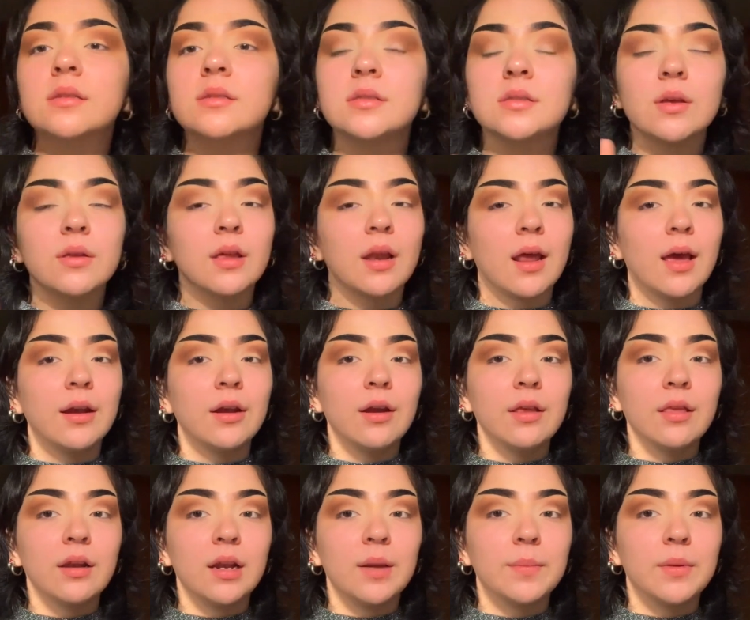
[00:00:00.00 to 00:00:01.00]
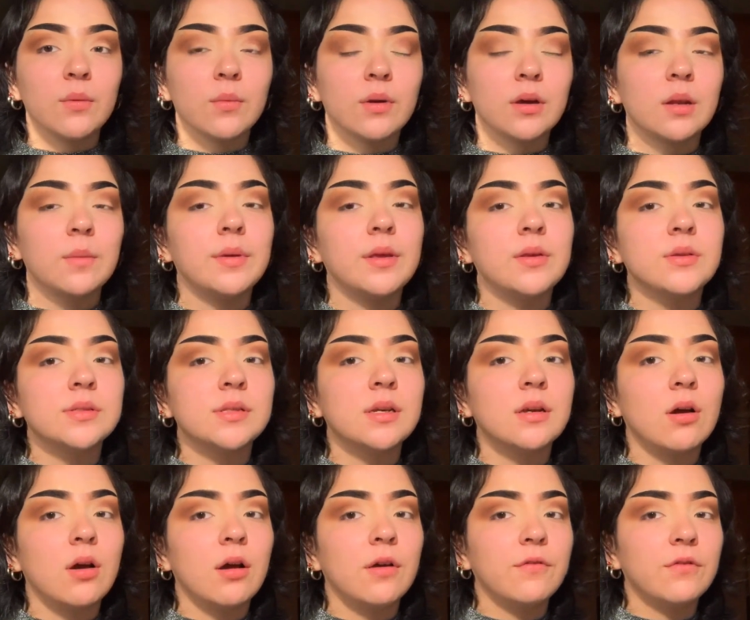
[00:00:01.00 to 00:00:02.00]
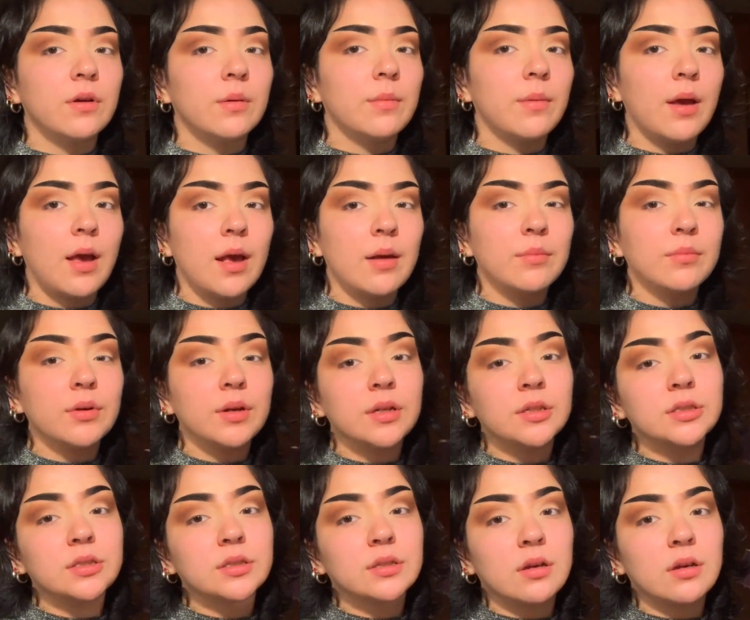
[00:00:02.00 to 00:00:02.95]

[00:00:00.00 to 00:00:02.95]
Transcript: So the liner and the lip that we're going to be using are from Ambreesh